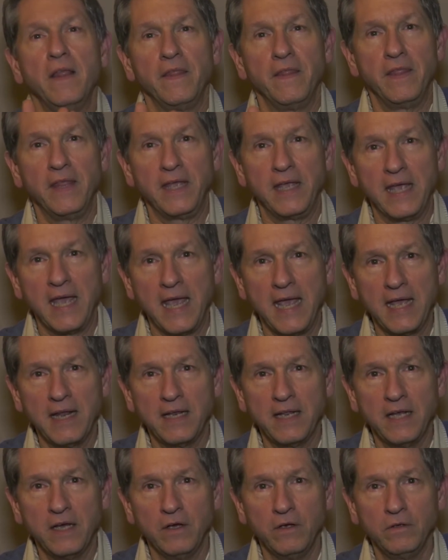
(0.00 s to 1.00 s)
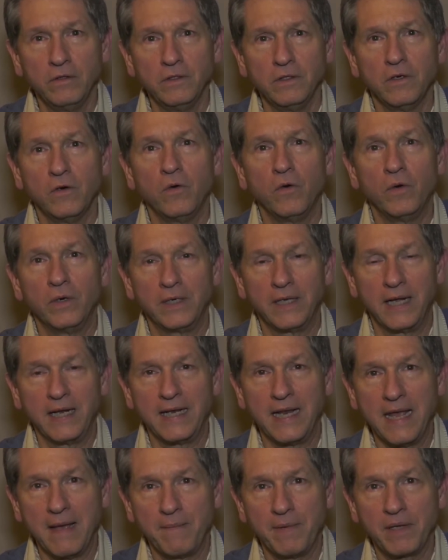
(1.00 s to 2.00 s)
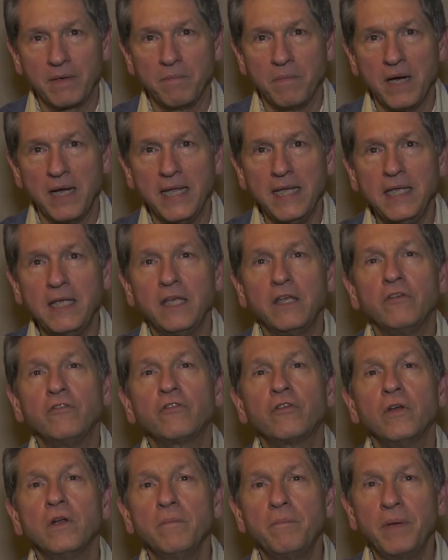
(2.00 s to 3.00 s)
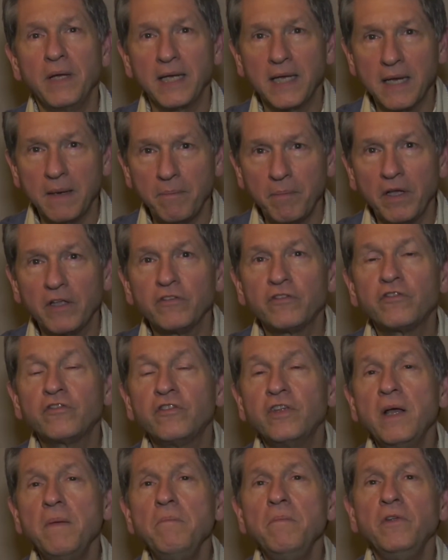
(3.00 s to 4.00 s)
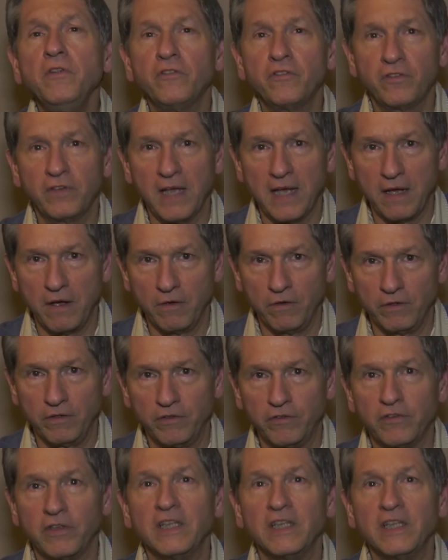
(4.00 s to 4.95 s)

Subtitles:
The handheld or dynamic mic is going to pick up some sounds,